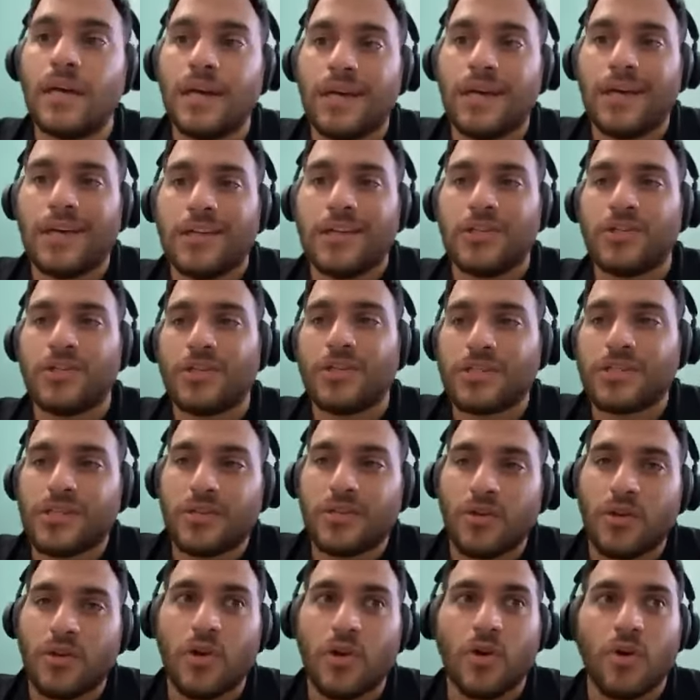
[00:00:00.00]
just, you
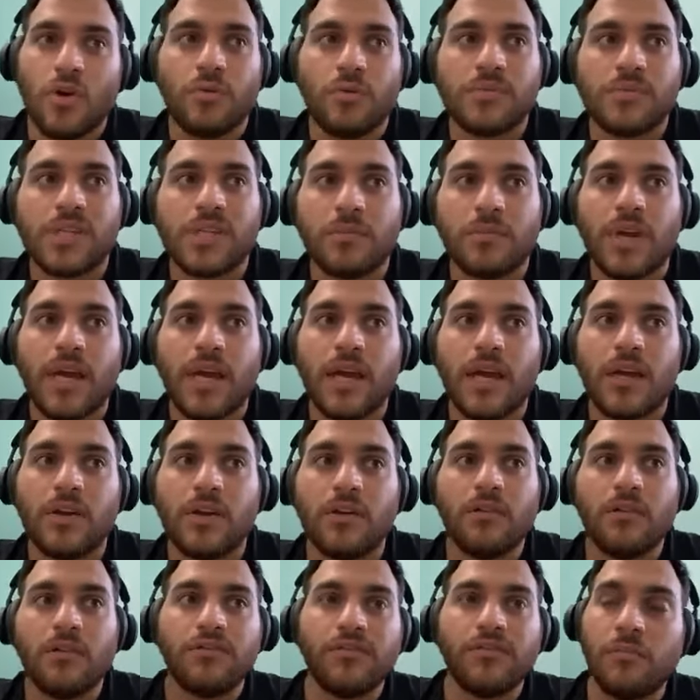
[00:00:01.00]
know, some kind of
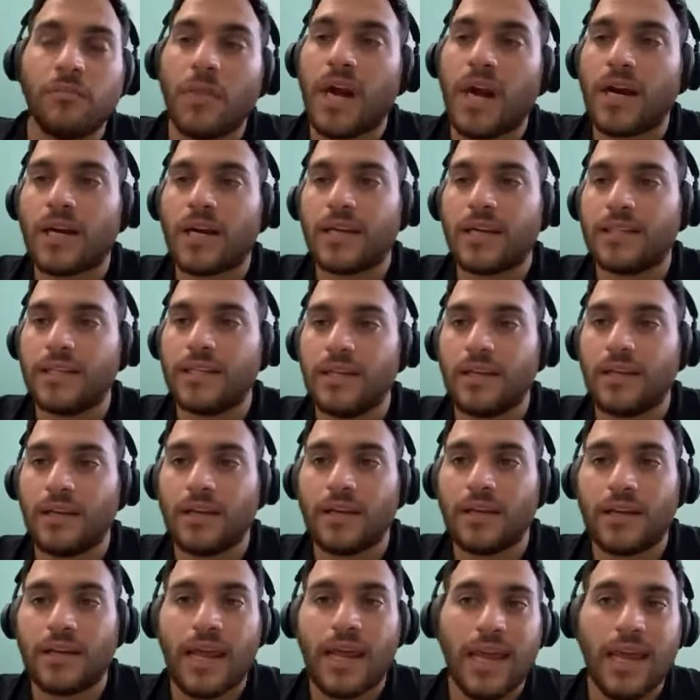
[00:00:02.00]
marketing
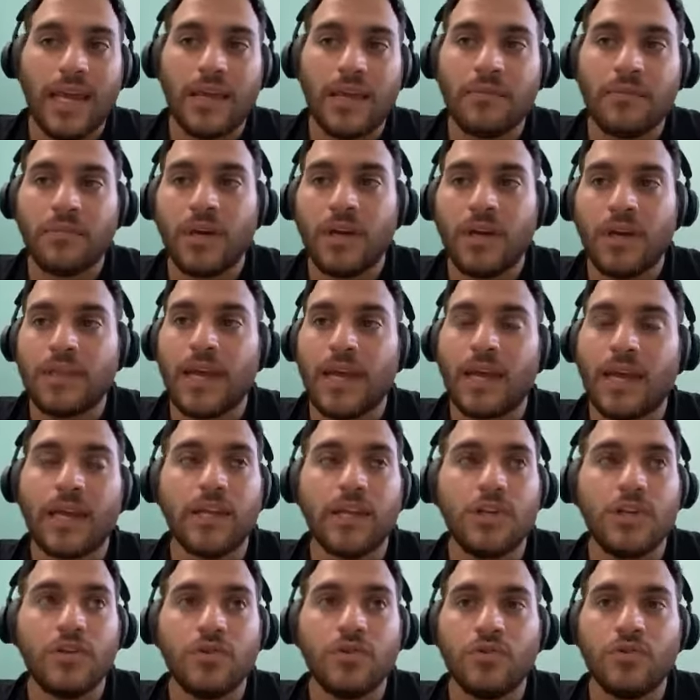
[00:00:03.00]
name that can
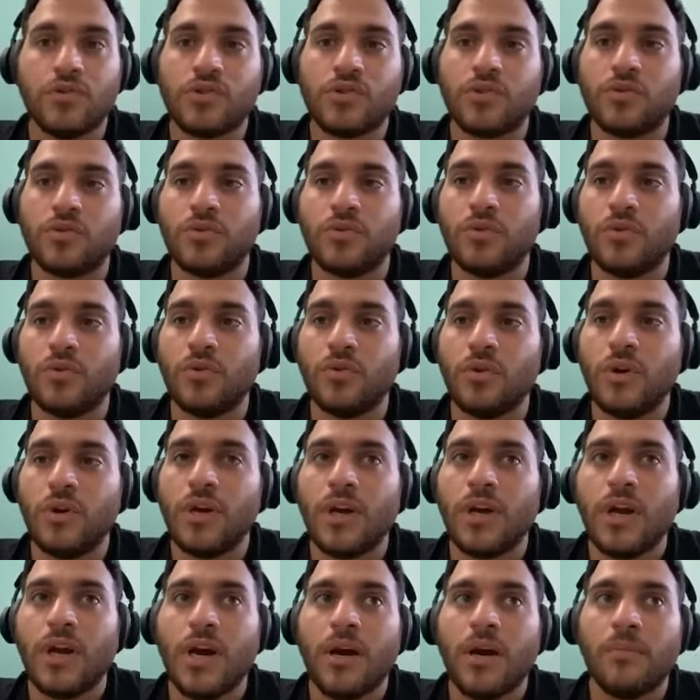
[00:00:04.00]
use to
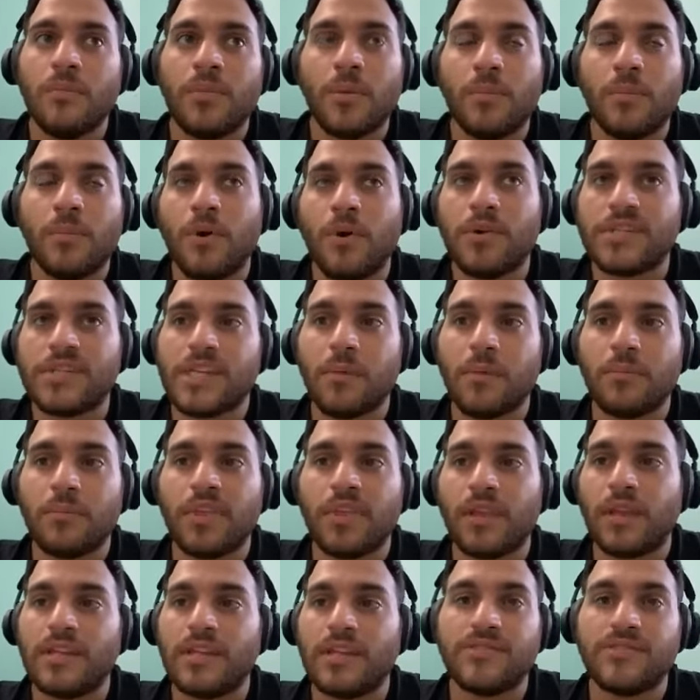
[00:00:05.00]
propose something
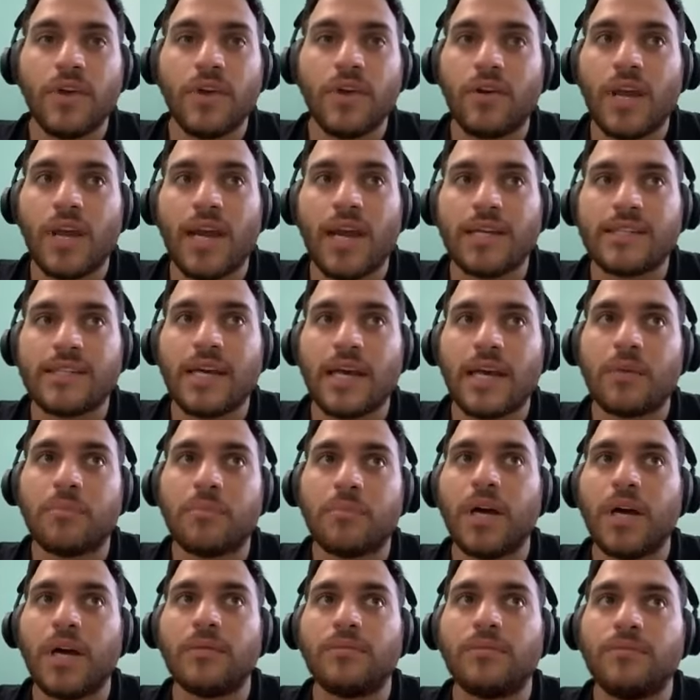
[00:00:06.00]
that's very high tech,
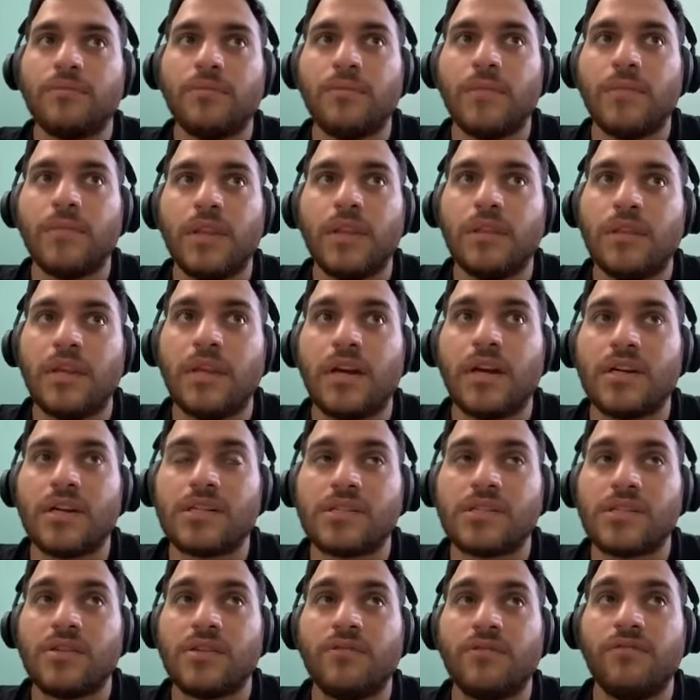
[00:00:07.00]
but
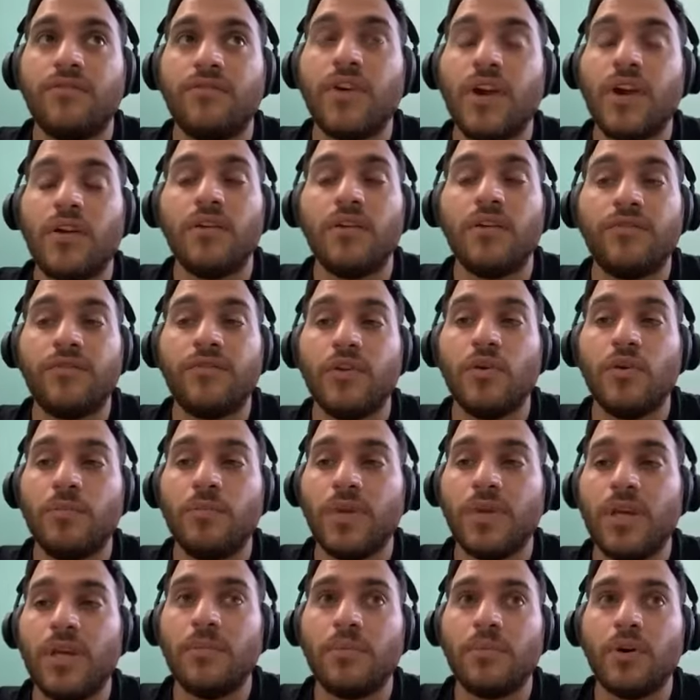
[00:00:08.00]
there's very few
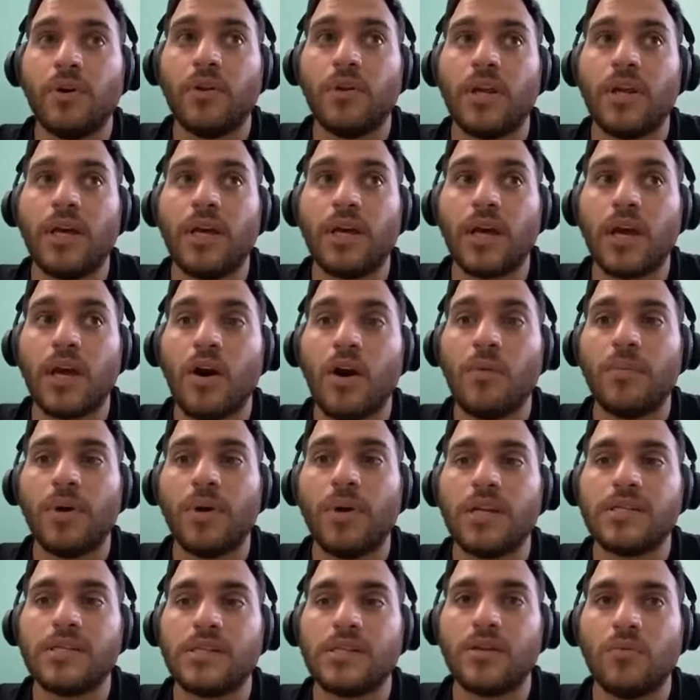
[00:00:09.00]
people and
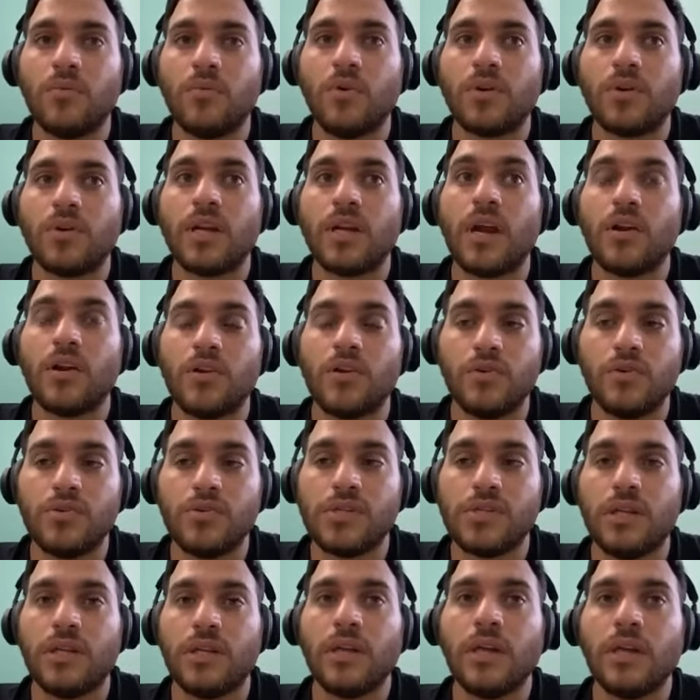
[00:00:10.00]
companies in the world that are
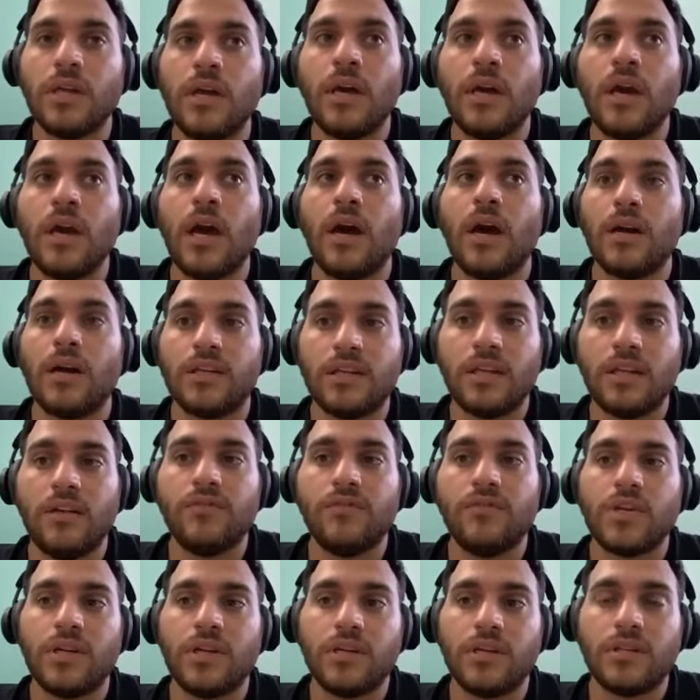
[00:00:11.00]
using
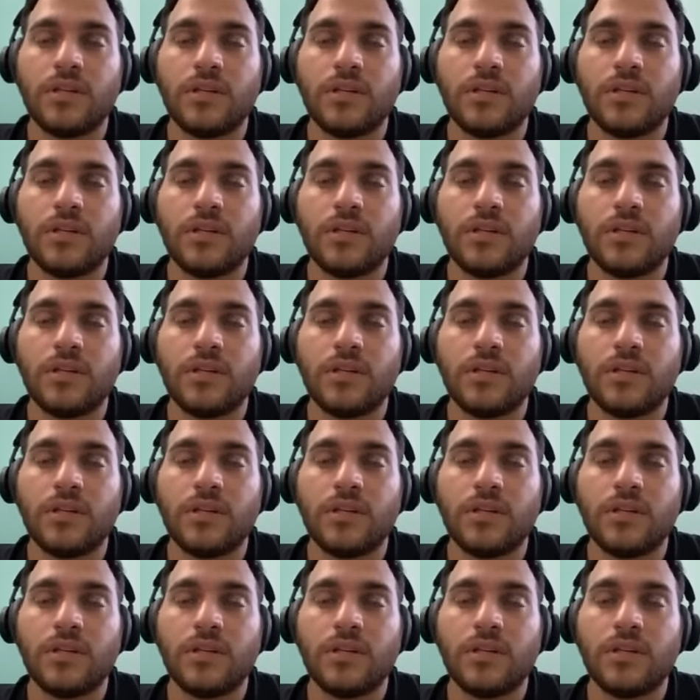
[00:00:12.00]
artificial